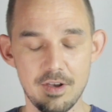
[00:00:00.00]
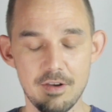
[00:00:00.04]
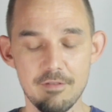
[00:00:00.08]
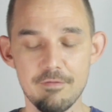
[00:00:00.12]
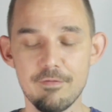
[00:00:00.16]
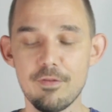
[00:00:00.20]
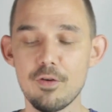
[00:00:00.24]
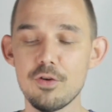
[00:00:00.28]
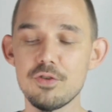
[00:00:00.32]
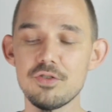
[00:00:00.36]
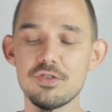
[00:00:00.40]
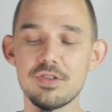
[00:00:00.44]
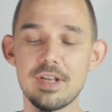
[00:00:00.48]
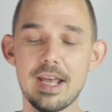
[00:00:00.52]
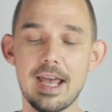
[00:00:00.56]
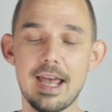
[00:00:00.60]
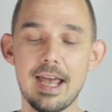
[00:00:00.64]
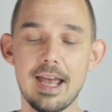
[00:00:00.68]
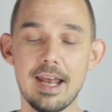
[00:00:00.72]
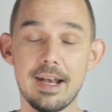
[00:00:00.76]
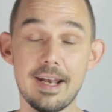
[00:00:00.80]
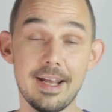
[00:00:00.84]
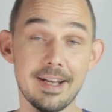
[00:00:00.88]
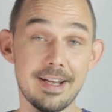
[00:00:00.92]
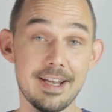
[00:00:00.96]
First,
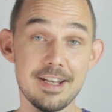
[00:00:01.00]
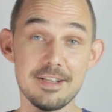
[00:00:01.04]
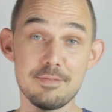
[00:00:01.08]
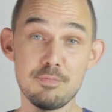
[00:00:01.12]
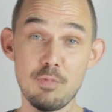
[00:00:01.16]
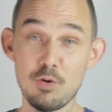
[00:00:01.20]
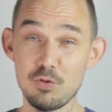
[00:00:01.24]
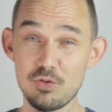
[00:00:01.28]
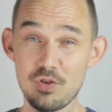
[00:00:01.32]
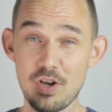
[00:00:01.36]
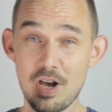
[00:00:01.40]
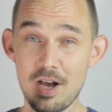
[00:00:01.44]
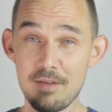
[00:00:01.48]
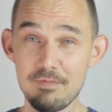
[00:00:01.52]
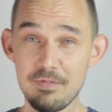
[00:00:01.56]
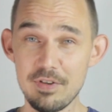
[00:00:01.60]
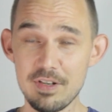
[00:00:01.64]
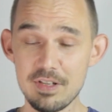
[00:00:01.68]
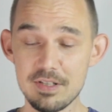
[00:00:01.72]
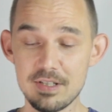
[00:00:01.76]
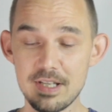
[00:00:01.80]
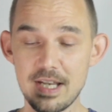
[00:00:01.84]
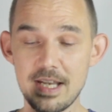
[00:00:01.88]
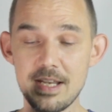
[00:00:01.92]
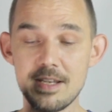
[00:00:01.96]
and I guess most
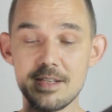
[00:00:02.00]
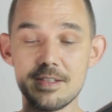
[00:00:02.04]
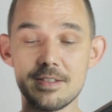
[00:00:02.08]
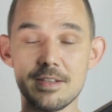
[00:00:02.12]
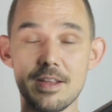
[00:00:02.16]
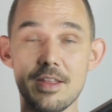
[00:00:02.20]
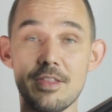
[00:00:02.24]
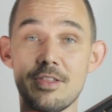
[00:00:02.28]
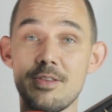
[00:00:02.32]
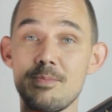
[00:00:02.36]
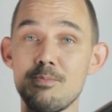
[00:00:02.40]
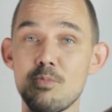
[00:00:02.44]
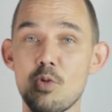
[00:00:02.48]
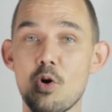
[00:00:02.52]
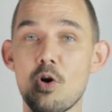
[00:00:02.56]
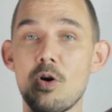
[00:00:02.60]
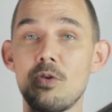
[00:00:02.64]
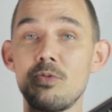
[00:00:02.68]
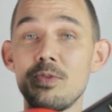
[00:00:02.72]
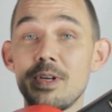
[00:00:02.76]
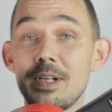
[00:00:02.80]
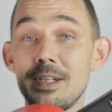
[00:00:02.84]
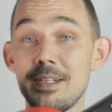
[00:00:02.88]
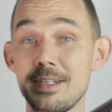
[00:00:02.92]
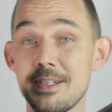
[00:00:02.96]
obvious, is the more
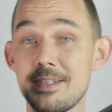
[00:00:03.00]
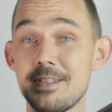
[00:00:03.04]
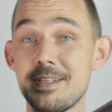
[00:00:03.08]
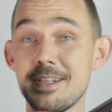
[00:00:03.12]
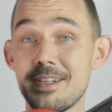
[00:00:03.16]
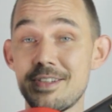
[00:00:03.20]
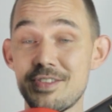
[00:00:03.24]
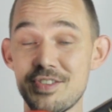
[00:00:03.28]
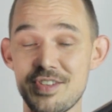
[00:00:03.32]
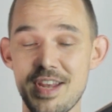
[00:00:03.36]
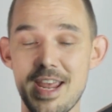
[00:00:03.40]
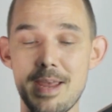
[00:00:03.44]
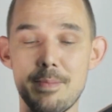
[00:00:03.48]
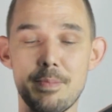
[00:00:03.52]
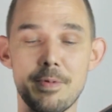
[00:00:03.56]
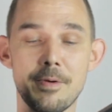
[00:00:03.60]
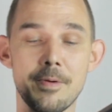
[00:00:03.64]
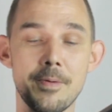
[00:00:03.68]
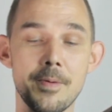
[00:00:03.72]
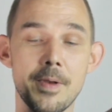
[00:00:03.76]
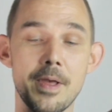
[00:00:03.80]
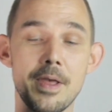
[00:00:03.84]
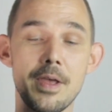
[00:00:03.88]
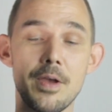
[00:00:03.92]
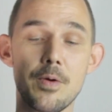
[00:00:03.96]
realistic shape,
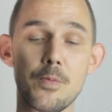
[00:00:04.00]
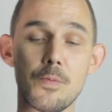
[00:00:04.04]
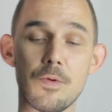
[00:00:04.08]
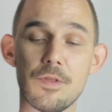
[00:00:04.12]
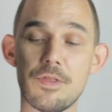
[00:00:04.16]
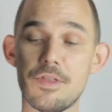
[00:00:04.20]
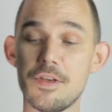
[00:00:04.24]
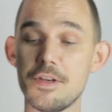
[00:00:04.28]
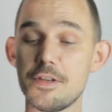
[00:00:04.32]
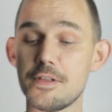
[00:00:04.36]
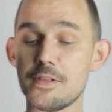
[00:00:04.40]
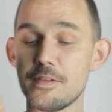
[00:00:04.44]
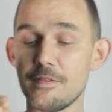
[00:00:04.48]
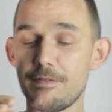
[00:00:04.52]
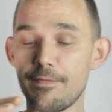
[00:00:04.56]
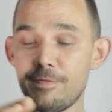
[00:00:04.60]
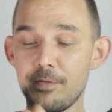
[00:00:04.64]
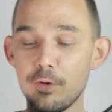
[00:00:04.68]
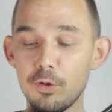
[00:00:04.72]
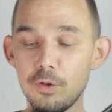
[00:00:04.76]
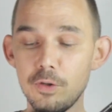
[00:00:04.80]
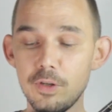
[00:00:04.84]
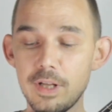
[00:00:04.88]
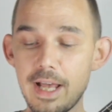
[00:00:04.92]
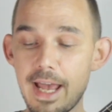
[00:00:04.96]
with this
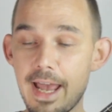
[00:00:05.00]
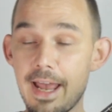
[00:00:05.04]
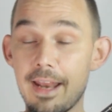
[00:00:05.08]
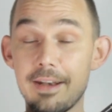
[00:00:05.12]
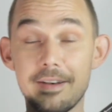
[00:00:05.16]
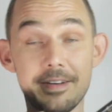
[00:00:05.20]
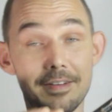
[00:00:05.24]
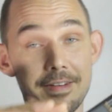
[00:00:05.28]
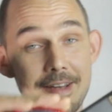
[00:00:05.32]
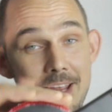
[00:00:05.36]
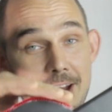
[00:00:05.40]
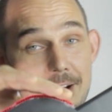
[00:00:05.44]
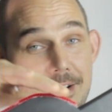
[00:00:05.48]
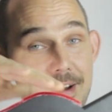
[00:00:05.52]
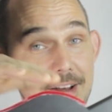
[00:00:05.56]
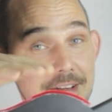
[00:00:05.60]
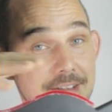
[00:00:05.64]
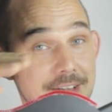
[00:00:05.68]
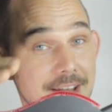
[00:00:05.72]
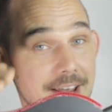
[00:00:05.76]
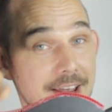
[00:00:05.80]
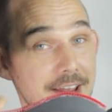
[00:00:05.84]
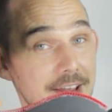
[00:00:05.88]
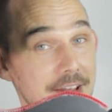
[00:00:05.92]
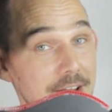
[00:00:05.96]
full and, dare I
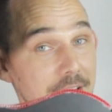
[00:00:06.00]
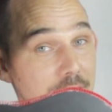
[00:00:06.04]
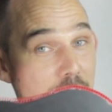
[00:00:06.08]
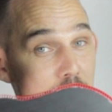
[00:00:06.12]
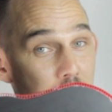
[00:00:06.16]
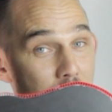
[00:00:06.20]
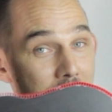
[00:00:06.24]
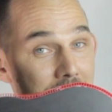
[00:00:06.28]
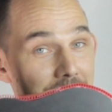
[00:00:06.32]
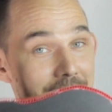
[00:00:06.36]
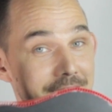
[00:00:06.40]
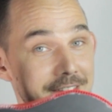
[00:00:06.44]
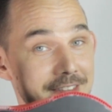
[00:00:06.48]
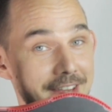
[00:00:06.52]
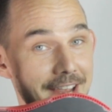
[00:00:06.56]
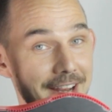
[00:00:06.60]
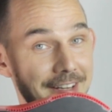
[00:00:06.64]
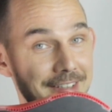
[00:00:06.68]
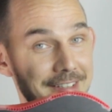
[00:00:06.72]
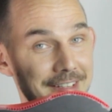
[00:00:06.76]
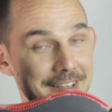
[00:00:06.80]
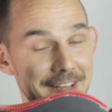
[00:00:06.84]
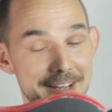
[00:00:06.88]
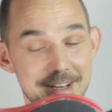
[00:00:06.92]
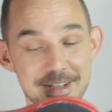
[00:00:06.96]
say, quite
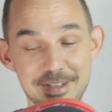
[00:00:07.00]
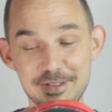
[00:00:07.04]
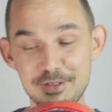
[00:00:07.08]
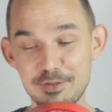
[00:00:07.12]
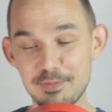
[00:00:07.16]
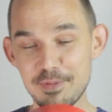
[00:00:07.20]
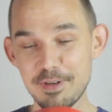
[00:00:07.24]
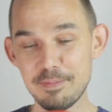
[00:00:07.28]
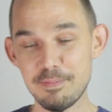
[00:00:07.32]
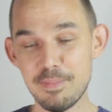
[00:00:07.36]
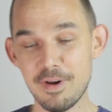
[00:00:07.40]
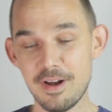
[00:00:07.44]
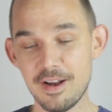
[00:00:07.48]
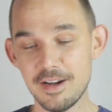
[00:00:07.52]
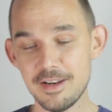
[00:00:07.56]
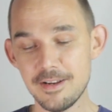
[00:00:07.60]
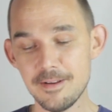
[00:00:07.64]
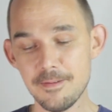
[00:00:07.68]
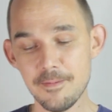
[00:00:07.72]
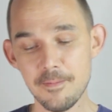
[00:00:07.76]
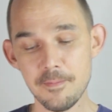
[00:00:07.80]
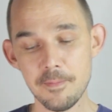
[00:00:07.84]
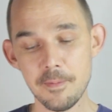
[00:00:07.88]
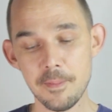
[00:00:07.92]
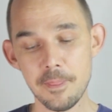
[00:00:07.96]
sexy instrument body.
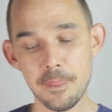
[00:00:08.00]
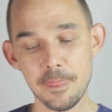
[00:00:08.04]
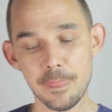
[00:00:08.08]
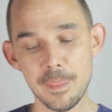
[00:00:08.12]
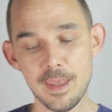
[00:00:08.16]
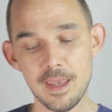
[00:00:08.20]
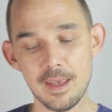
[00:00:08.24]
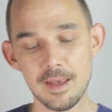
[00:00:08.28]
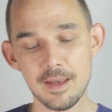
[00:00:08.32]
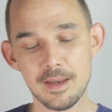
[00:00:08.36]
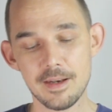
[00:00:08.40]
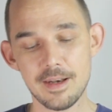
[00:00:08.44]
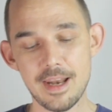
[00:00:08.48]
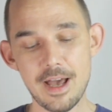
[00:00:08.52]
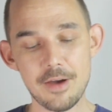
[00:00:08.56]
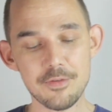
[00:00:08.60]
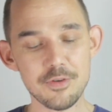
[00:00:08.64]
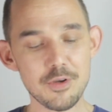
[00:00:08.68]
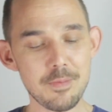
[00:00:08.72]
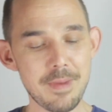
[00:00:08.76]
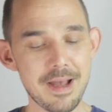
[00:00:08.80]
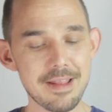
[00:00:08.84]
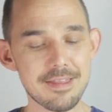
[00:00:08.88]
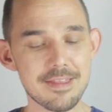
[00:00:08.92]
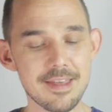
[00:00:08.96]
Now,
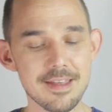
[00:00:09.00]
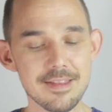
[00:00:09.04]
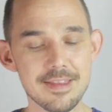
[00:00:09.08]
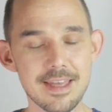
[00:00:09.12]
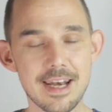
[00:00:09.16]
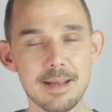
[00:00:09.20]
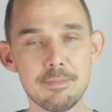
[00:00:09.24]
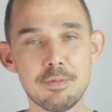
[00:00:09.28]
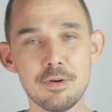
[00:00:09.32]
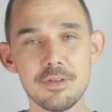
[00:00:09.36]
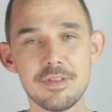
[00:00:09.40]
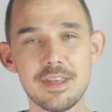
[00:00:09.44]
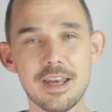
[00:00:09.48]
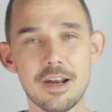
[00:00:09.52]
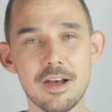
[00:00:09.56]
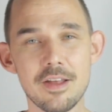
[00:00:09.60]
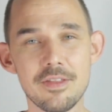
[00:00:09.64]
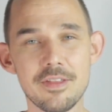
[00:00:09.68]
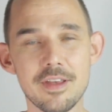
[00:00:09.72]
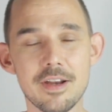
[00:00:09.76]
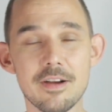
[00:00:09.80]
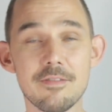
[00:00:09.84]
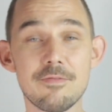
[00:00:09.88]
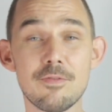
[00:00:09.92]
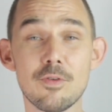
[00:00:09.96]
you might think that I put that on
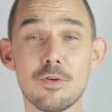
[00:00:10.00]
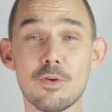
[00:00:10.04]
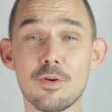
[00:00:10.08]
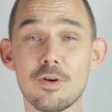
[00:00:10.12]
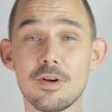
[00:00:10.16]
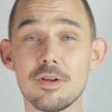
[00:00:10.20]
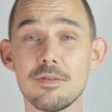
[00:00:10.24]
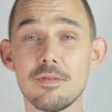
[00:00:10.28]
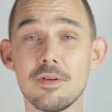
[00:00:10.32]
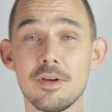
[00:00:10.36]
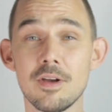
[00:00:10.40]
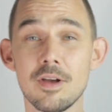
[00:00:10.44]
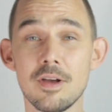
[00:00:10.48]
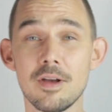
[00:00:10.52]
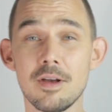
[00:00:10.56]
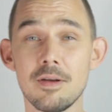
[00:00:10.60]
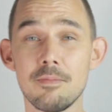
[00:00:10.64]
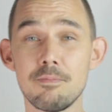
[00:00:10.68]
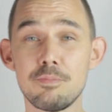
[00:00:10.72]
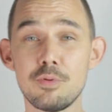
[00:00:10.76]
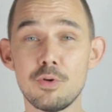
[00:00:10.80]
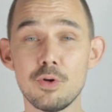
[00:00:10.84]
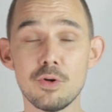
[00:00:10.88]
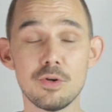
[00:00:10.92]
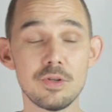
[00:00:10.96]
there for
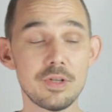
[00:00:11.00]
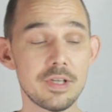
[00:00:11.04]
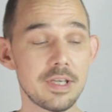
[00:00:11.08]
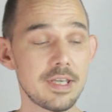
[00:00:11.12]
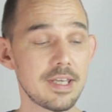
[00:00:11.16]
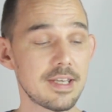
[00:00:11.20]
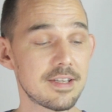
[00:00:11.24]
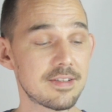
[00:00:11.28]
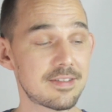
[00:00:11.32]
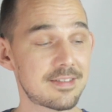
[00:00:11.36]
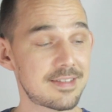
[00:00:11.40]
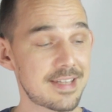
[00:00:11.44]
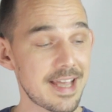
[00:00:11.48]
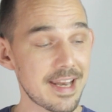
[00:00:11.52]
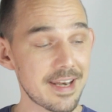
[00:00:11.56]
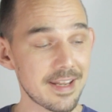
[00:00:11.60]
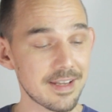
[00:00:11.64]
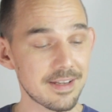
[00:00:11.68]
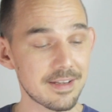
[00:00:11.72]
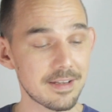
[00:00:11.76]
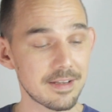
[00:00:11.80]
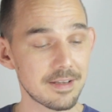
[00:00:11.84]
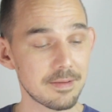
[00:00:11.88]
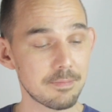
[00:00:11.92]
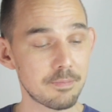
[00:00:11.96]
purely
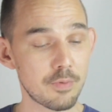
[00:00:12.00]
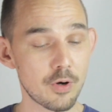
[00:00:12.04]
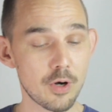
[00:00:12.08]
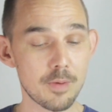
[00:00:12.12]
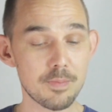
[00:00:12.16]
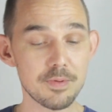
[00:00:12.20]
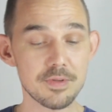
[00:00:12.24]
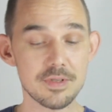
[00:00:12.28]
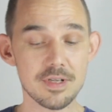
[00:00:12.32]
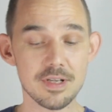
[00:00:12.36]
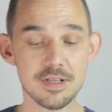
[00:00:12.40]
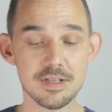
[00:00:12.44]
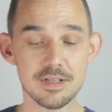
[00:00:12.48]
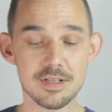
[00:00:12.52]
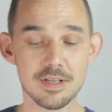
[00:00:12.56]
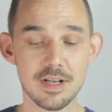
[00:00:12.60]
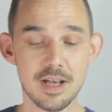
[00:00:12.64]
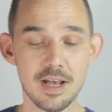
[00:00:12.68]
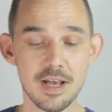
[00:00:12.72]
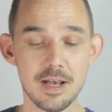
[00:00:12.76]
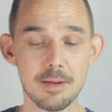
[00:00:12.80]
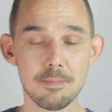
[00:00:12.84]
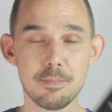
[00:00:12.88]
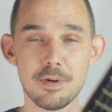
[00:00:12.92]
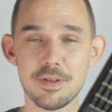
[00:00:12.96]
aesthetic purposes,
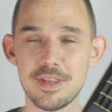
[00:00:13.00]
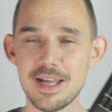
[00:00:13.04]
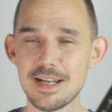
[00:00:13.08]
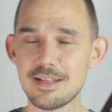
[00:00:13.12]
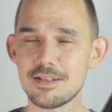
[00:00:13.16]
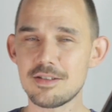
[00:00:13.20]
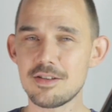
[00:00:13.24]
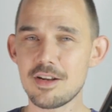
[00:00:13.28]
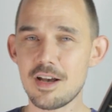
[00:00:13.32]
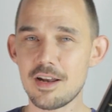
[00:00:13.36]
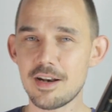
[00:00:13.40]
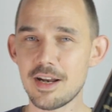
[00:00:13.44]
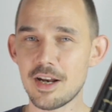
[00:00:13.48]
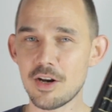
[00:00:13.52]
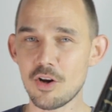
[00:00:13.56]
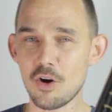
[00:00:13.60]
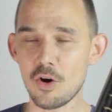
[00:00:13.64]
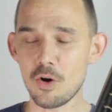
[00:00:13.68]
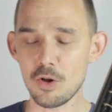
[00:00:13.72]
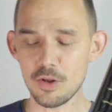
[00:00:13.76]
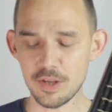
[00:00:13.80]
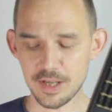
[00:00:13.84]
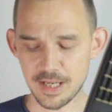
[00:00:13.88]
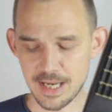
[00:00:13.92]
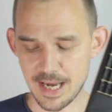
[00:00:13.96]
but that's not at
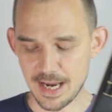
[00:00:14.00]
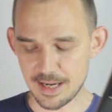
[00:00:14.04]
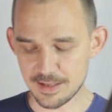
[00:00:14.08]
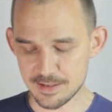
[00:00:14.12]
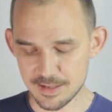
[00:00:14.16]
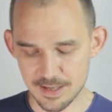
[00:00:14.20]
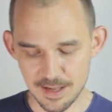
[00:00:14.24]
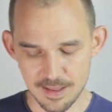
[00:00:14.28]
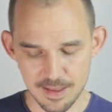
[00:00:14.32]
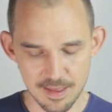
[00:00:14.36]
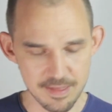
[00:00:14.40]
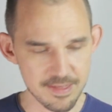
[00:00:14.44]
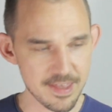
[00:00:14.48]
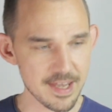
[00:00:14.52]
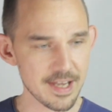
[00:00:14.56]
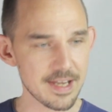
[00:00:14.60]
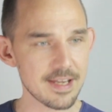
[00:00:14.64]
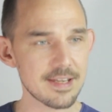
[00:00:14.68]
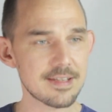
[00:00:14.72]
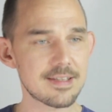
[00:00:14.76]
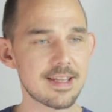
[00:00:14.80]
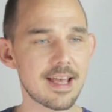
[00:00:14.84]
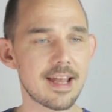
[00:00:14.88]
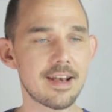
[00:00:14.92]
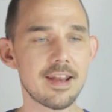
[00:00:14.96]
all the case. See, the thing
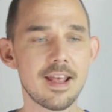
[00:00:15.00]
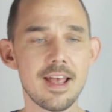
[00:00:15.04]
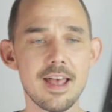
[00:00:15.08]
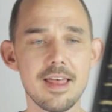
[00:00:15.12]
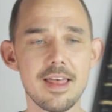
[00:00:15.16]
is that